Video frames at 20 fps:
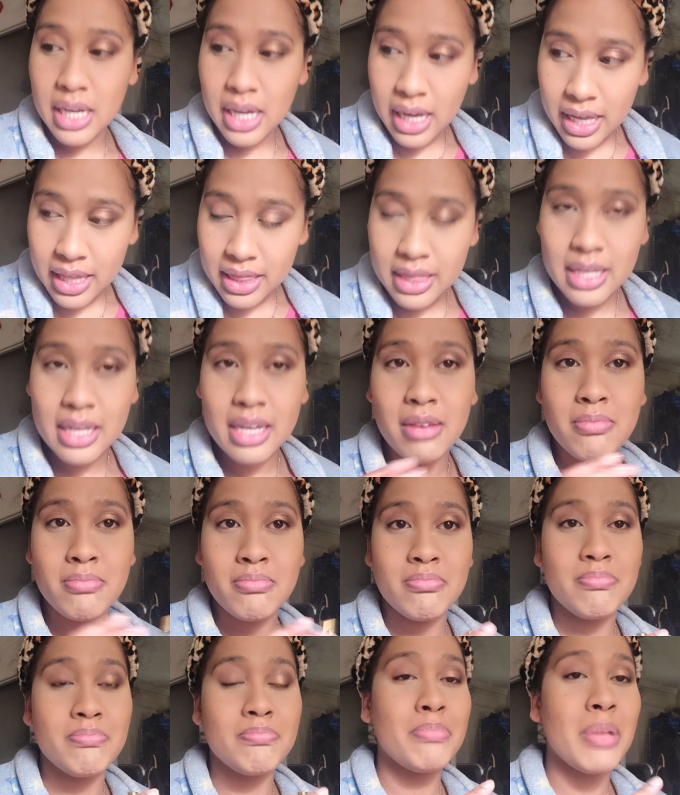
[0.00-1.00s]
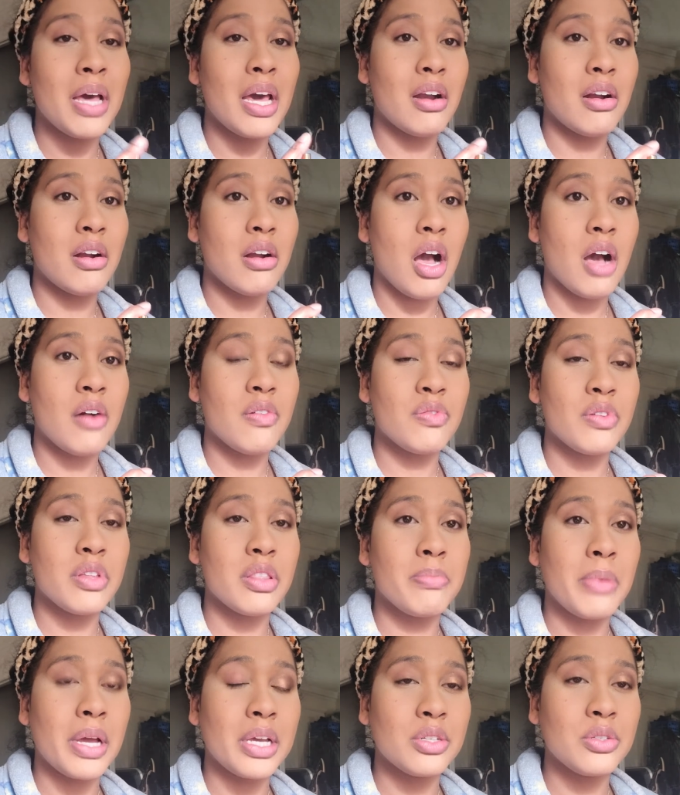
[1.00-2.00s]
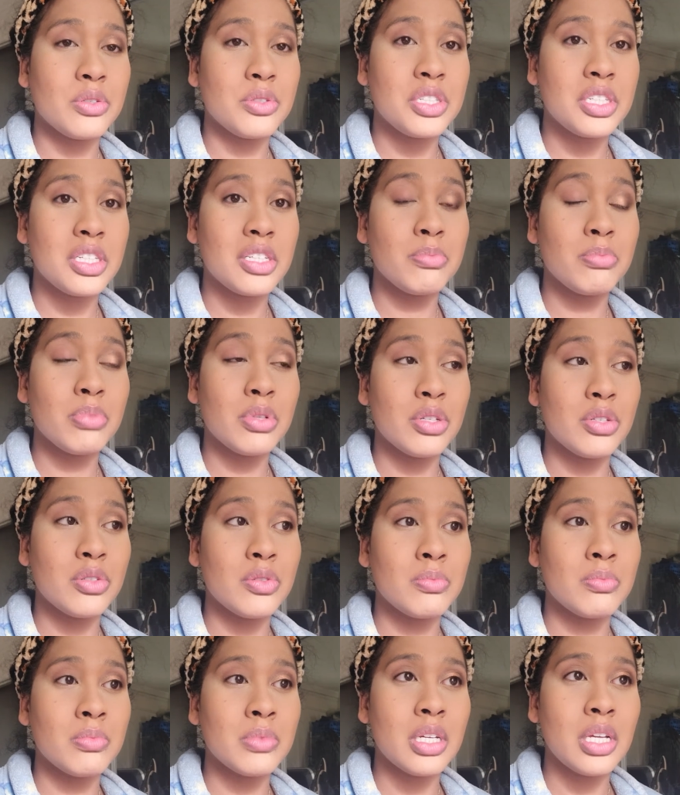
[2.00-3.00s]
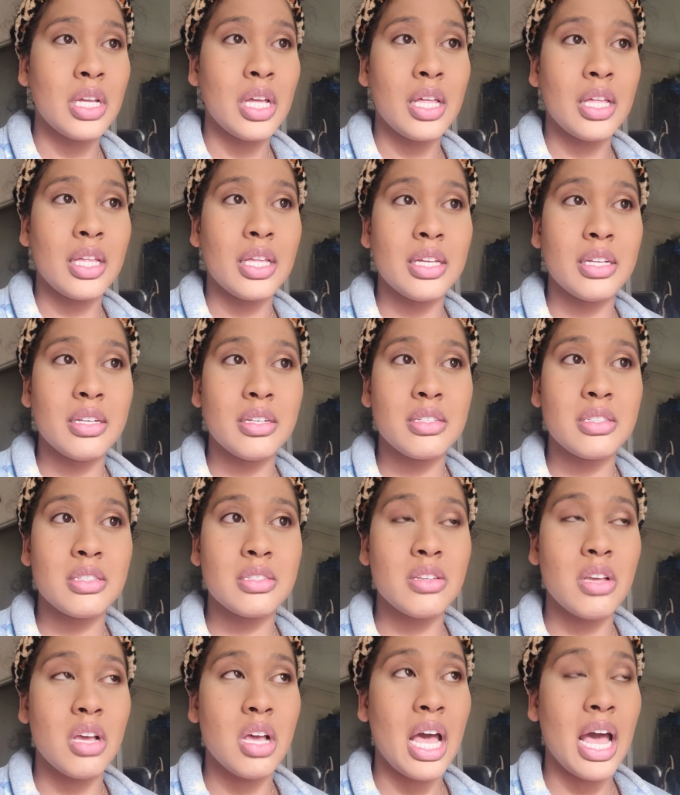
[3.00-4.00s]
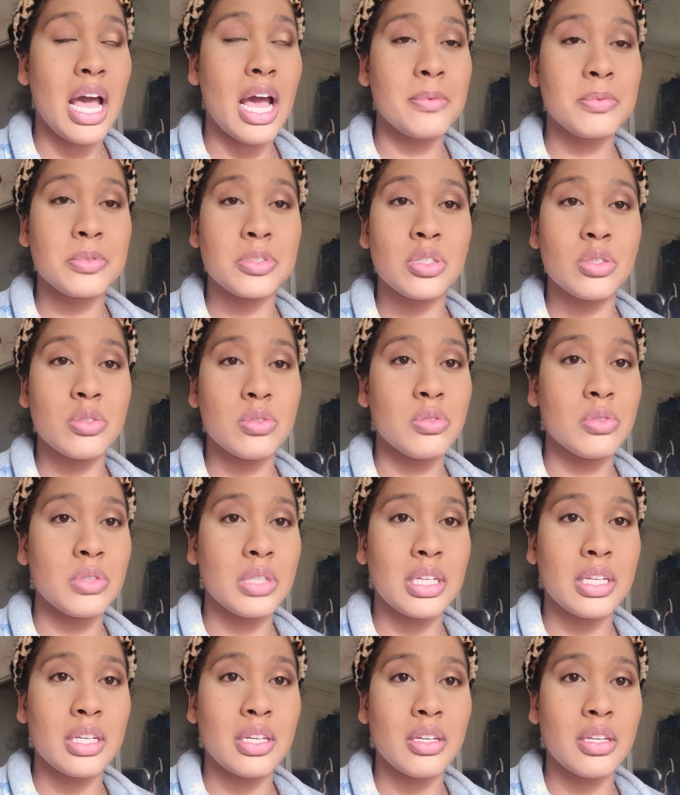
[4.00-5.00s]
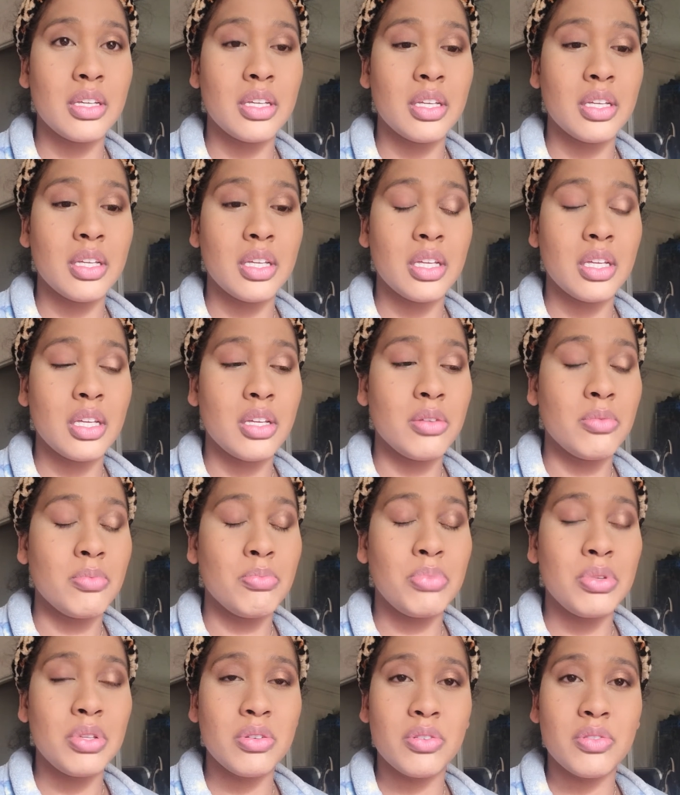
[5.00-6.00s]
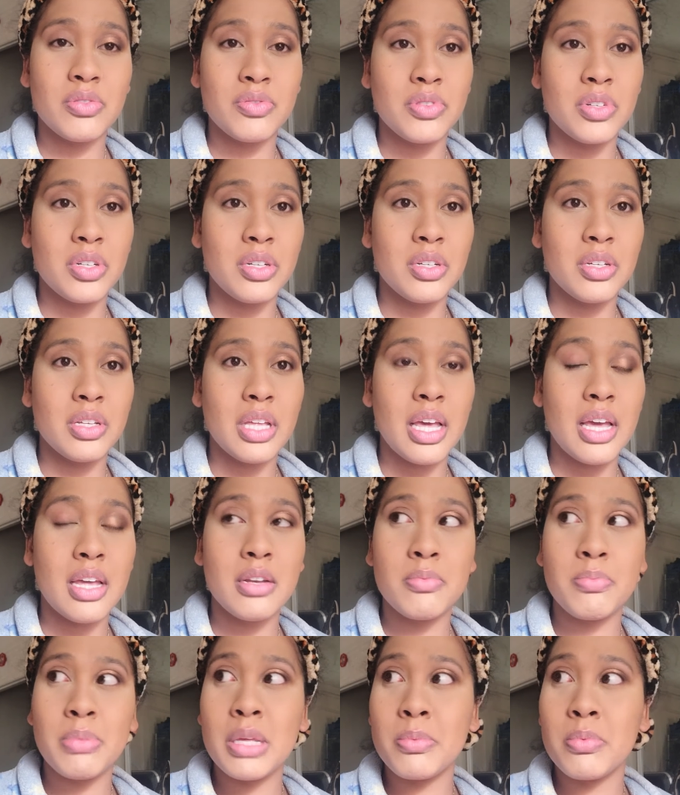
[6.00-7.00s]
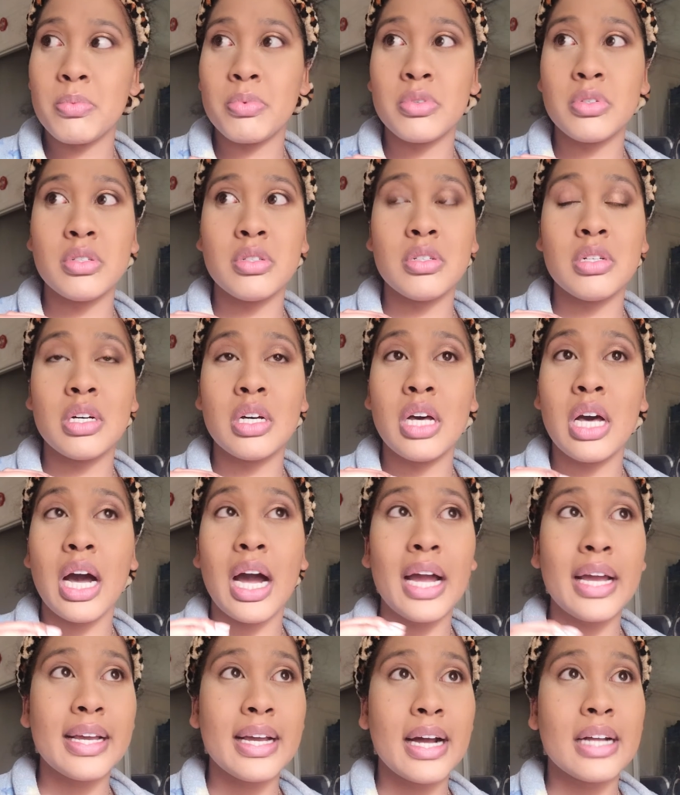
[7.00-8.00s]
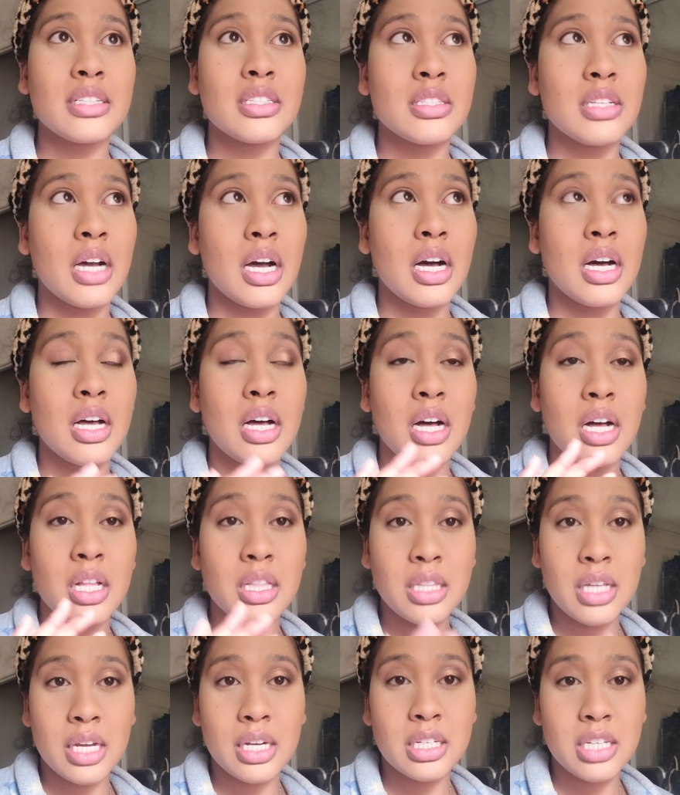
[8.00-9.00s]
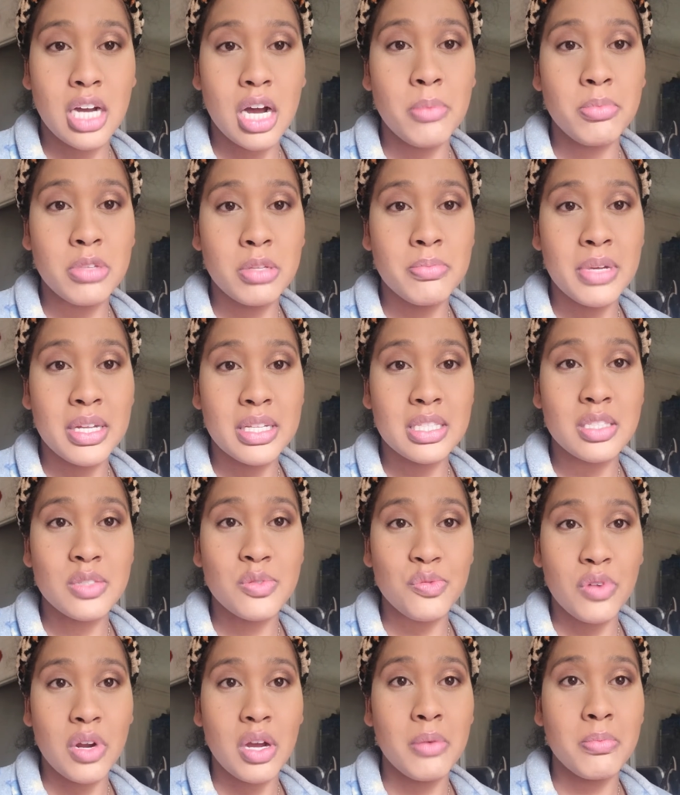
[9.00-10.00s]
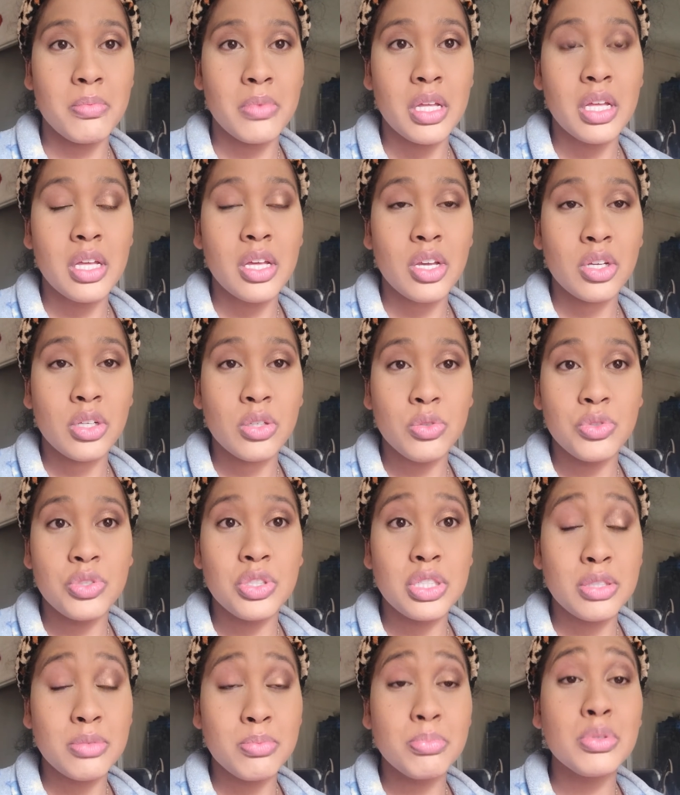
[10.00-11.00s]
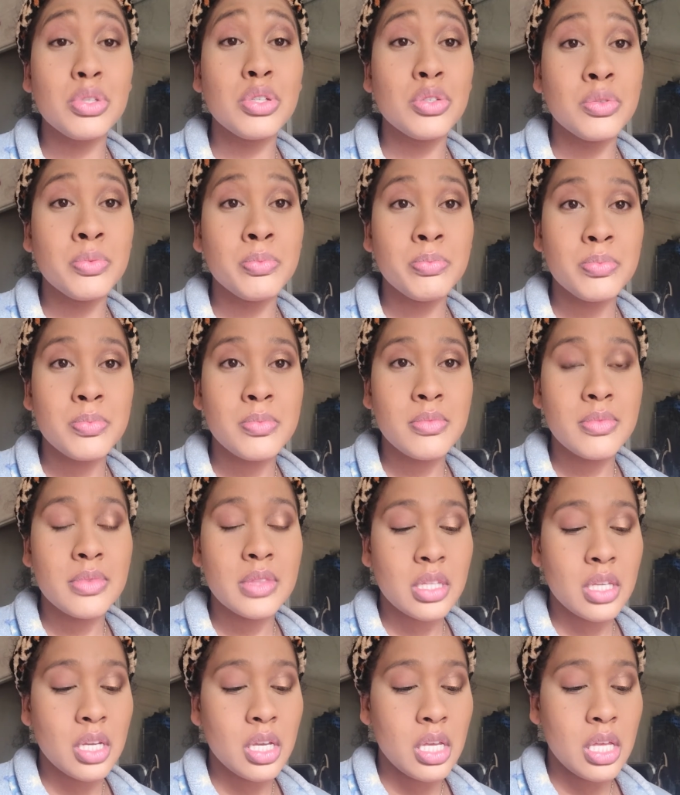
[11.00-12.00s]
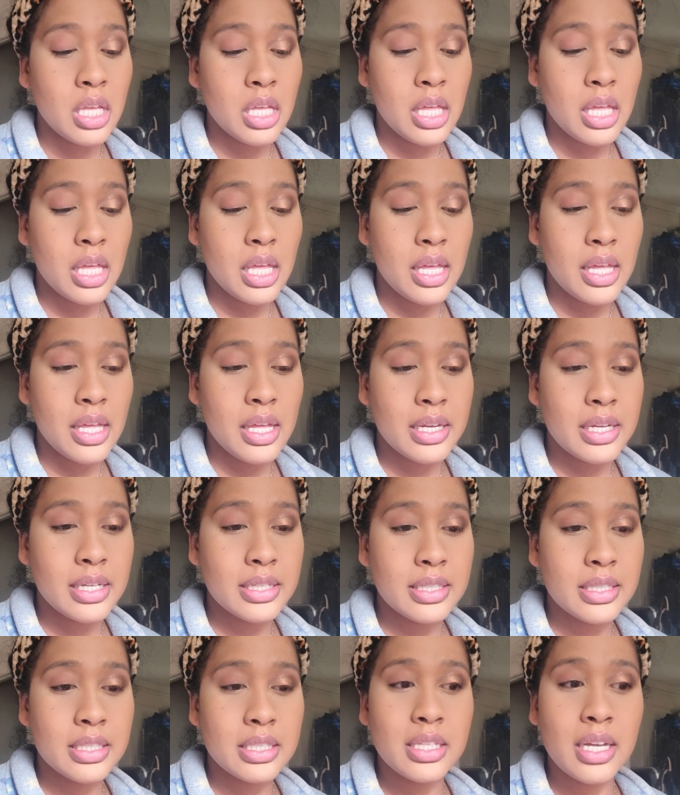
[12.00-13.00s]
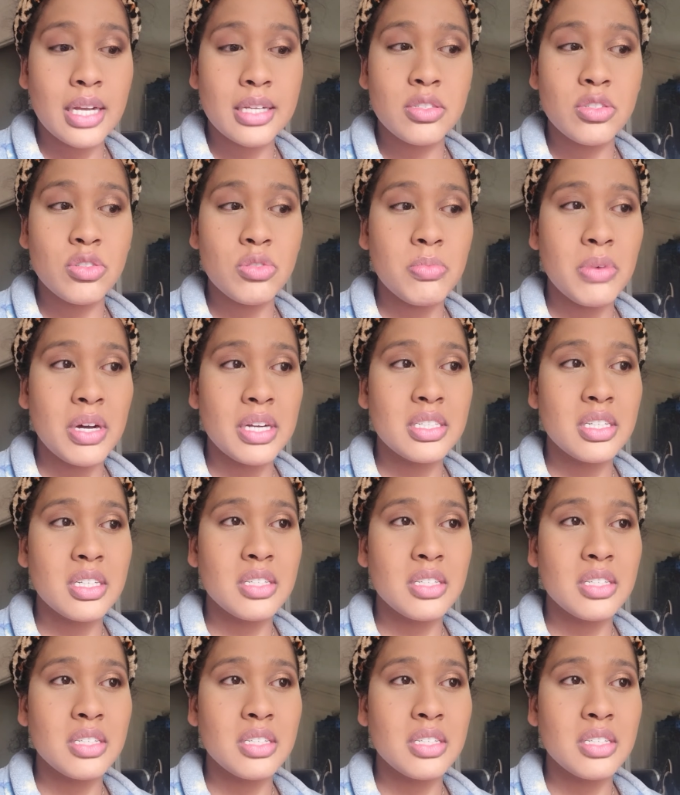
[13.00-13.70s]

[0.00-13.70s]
I think I'm better off with my Gucci Bloom. It is absolutely beautiful, and I got a lot of compliments from Gucci Bloom because it's not too much.